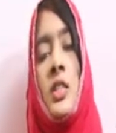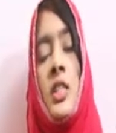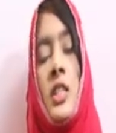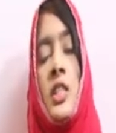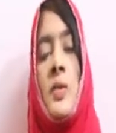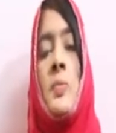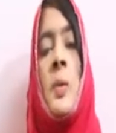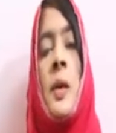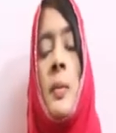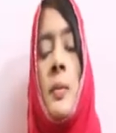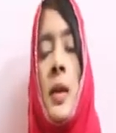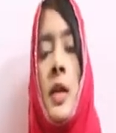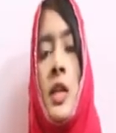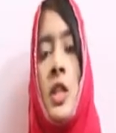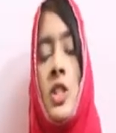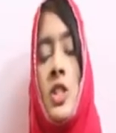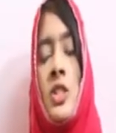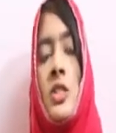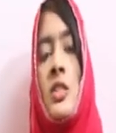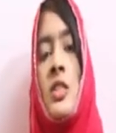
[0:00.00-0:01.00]
such
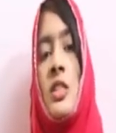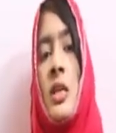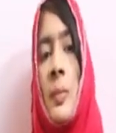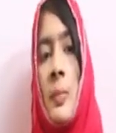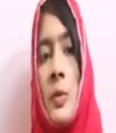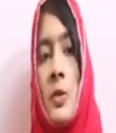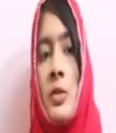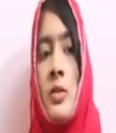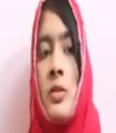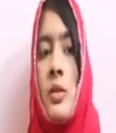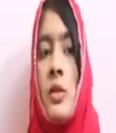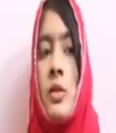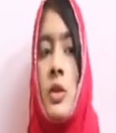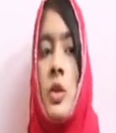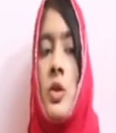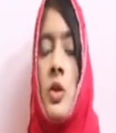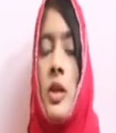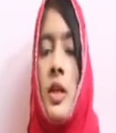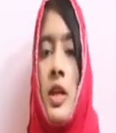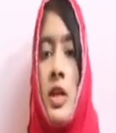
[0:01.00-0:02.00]
pigmentation? Suppose
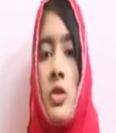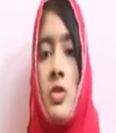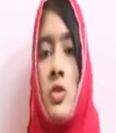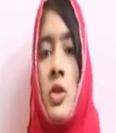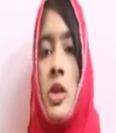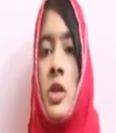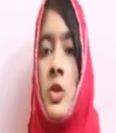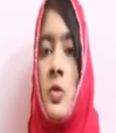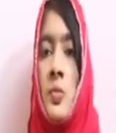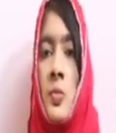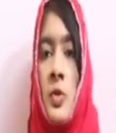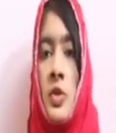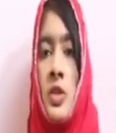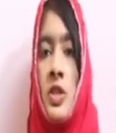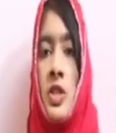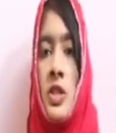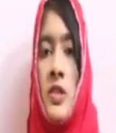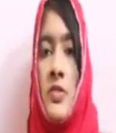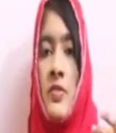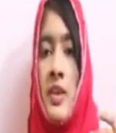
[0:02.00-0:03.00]
during restorative
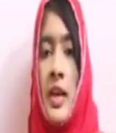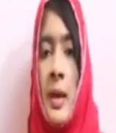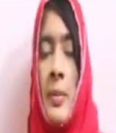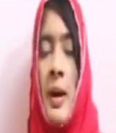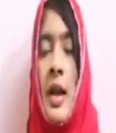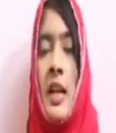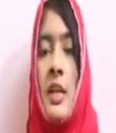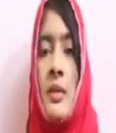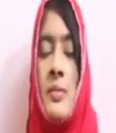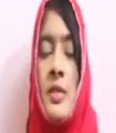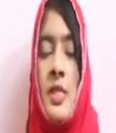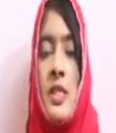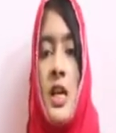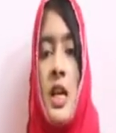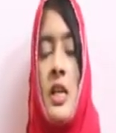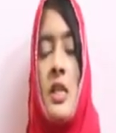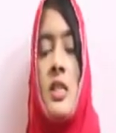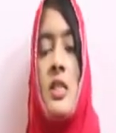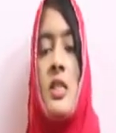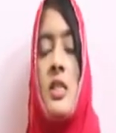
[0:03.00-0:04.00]
procedure, when amalgam is
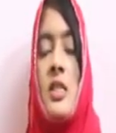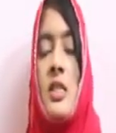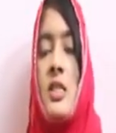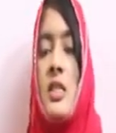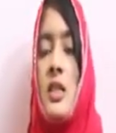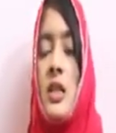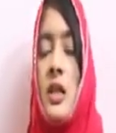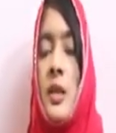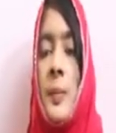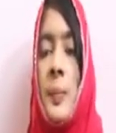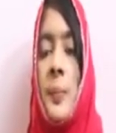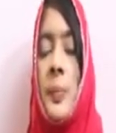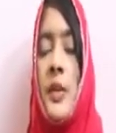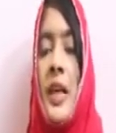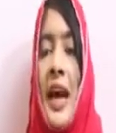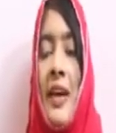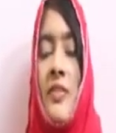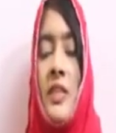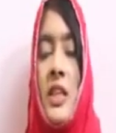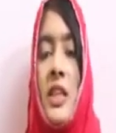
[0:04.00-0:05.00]
condensed in the
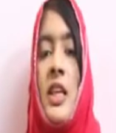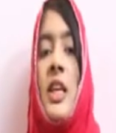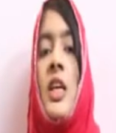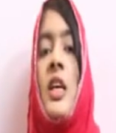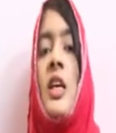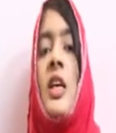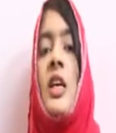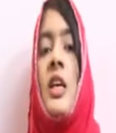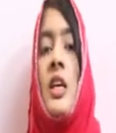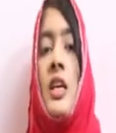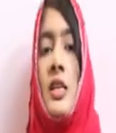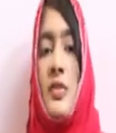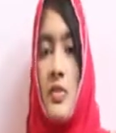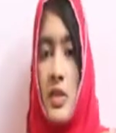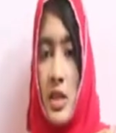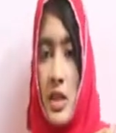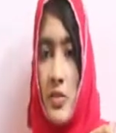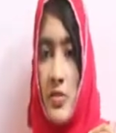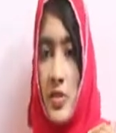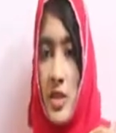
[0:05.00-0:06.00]
cavity,
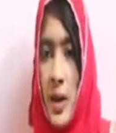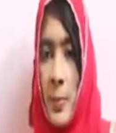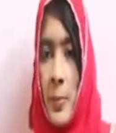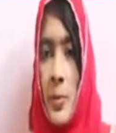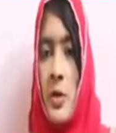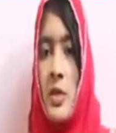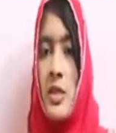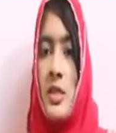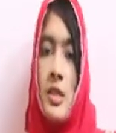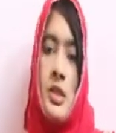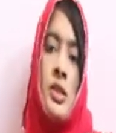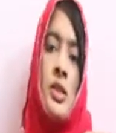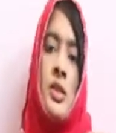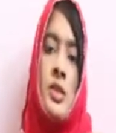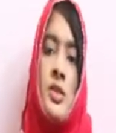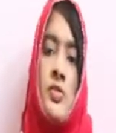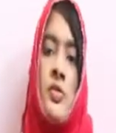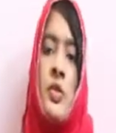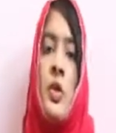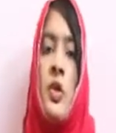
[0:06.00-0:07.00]
if
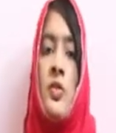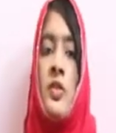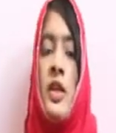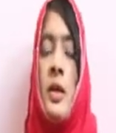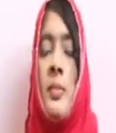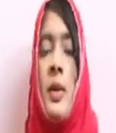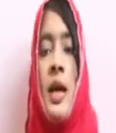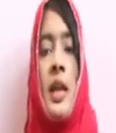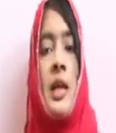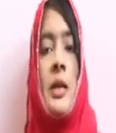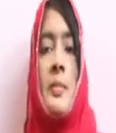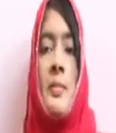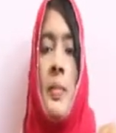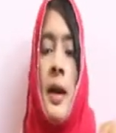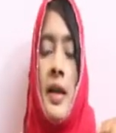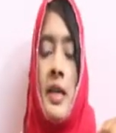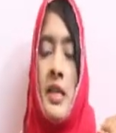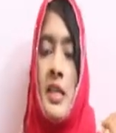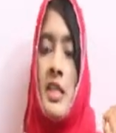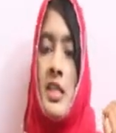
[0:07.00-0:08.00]
few of the amalgam
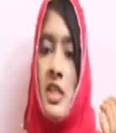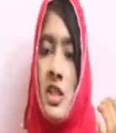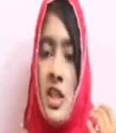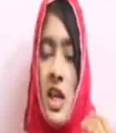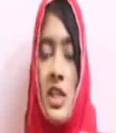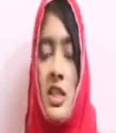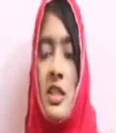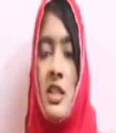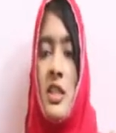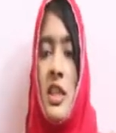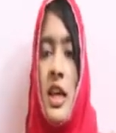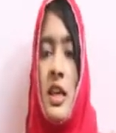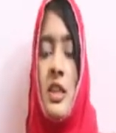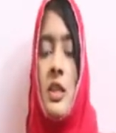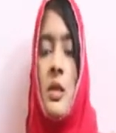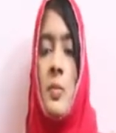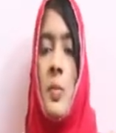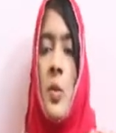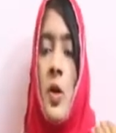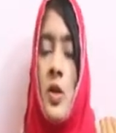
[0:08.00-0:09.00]
particles just get
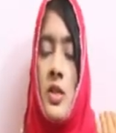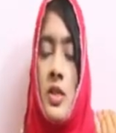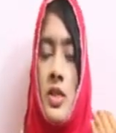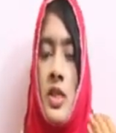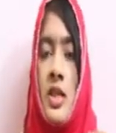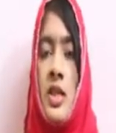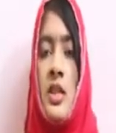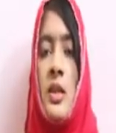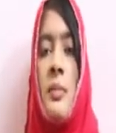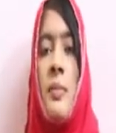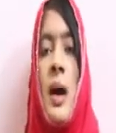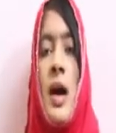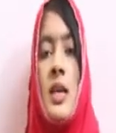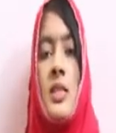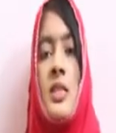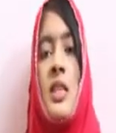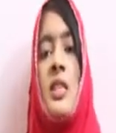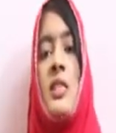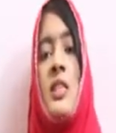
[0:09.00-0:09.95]
deposited in the marginal